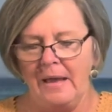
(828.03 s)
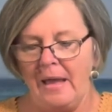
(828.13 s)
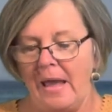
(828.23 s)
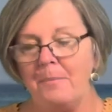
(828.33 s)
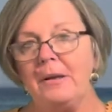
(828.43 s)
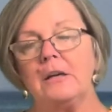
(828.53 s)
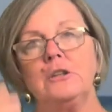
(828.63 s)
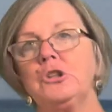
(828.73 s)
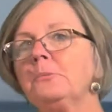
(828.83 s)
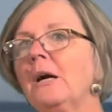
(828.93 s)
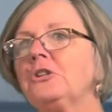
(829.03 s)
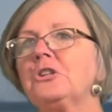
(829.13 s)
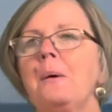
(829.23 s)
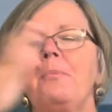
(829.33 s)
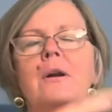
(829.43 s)
And because you're my
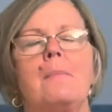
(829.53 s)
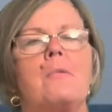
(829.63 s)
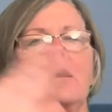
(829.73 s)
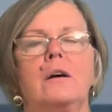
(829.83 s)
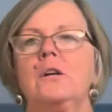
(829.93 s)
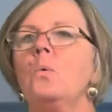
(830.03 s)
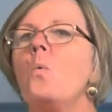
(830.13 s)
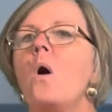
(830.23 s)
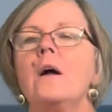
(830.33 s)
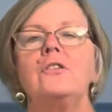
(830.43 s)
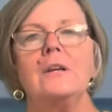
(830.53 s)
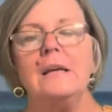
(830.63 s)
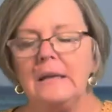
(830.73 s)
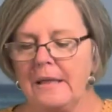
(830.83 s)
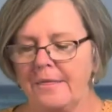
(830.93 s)
shepherd, I'm not going to want
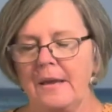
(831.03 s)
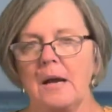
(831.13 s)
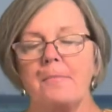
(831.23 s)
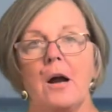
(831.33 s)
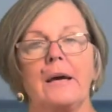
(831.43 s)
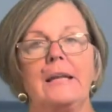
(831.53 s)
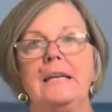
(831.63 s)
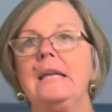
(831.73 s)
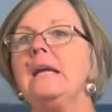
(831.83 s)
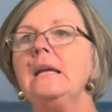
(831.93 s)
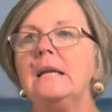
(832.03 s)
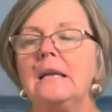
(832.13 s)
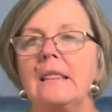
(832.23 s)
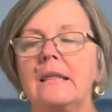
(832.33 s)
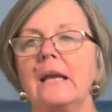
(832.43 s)
anything. I'm not going to need
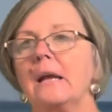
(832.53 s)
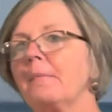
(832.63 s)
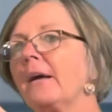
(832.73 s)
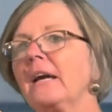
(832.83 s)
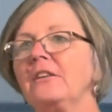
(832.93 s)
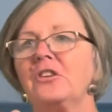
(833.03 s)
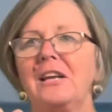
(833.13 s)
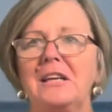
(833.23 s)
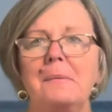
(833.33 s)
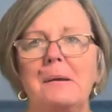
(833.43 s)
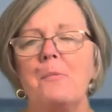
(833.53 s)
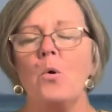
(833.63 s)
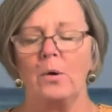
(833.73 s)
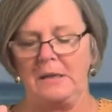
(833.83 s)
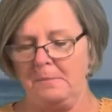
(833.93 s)
anything. I'm not going to say, give me
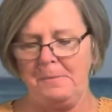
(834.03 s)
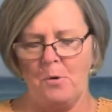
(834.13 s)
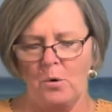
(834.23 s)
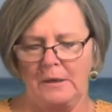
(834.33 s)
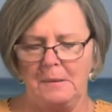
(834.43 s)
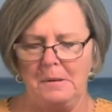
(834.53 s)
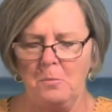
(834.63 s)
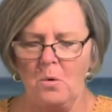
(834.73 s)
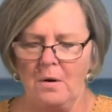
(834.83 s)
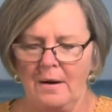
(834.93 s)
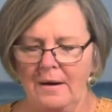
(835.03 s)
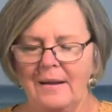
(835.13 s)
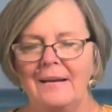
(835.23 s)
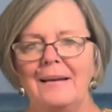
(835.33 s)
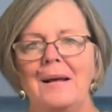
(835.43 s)
more, give me more, give me more.
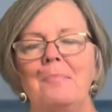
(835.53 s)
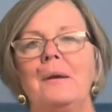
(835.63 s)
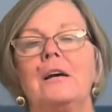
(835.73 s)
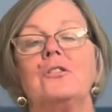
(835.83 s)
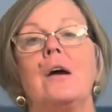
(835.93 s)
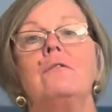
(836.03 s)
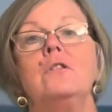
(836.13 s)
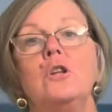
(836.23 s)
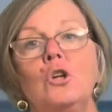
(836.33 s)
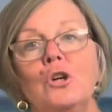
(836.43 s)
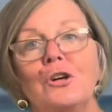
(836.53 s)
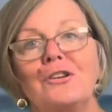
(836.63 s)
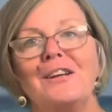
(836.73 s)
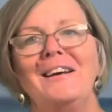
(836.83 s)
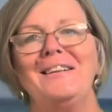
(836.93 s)
Because I've learned
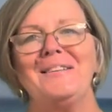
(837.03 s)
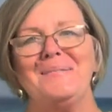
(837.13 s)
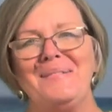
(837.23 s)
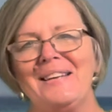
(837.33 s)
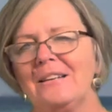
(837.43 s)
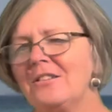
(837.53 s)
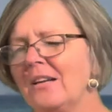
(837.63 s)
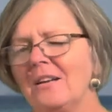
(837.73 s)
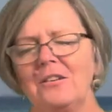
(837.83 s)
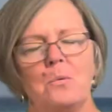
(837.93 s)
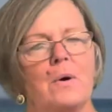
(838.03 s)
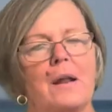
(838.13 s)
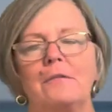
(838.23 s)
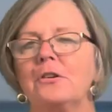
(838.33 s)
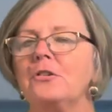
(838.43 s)
to be content in
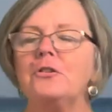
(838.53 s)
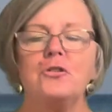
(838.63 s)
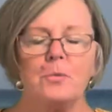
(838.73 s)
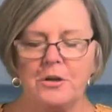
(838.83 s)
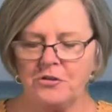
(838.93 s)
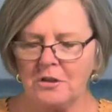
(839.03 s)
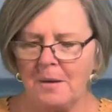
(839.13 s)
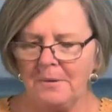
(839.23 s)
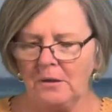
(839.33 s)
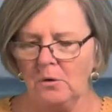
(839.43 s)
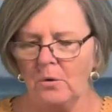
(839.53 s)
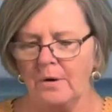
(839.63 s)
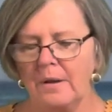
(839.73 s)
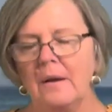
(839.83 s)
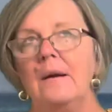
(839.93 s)
whatever situation I'm in,
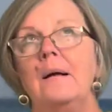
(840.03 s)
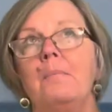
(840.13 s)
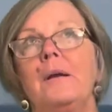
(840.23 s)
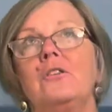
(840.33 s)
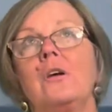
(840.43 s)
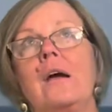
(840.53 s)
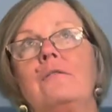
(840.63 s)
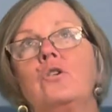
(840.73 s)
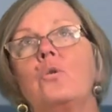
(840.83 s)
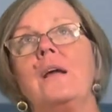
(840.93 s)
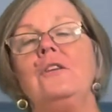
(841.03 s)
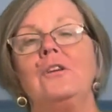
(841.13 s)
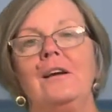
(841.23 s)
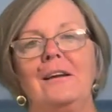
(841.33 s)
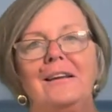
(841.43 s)
Lord, because I have great
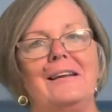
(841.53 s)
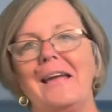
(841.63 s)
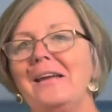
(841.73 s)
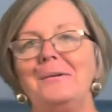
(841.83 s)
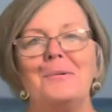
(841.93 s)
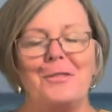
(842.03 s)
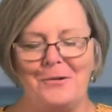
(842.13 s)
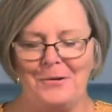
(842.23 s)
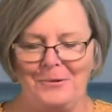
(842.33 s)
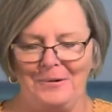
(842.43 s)
gain with you.